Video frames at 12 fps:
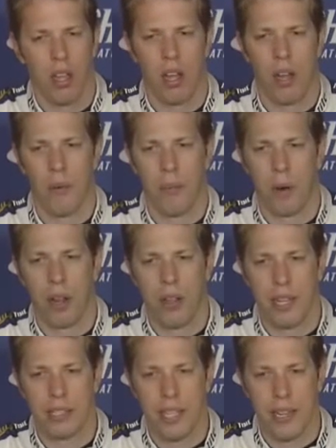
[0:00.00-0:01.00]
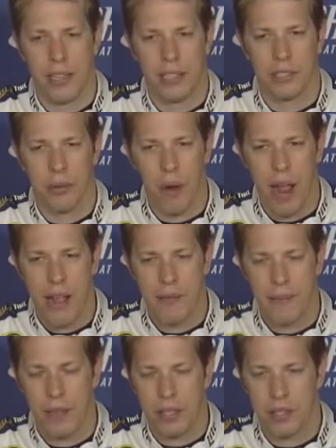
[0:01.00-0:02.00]
Uh, one of the things I think that's
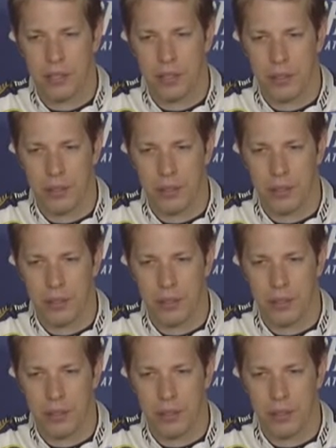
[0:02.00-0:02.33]
great is